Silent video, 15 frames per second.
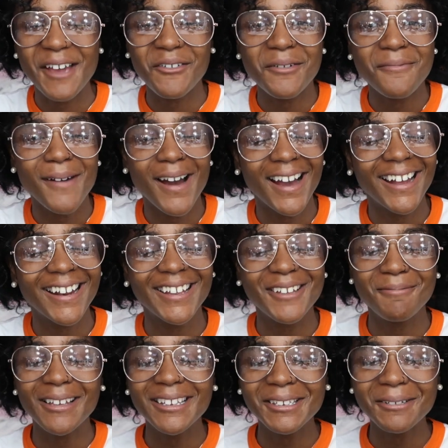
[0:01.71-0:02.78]
everybody.
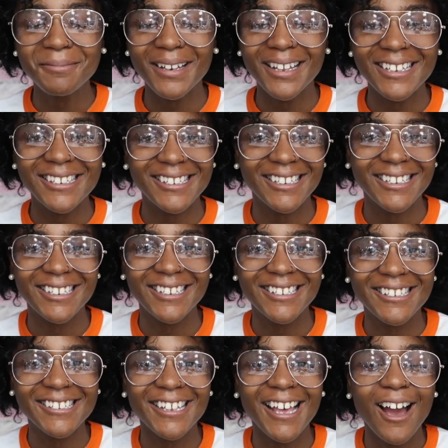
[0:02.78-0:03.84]
Peace and
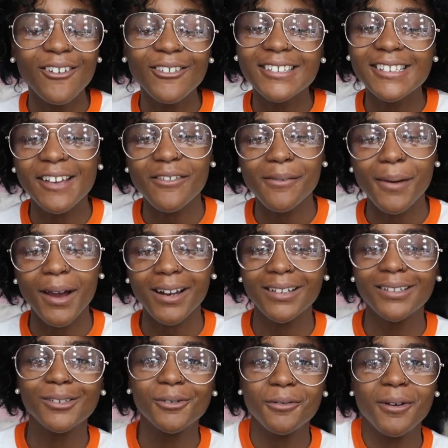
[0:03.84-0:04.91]
blessings. How is
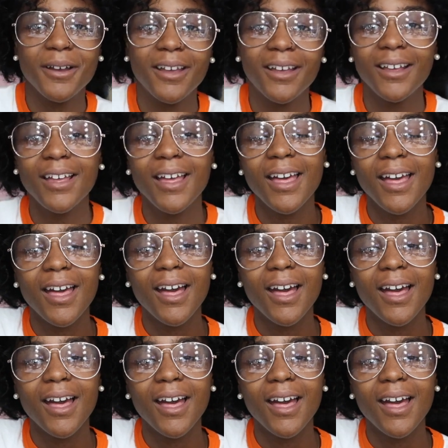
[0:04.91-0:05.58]
everybody doing?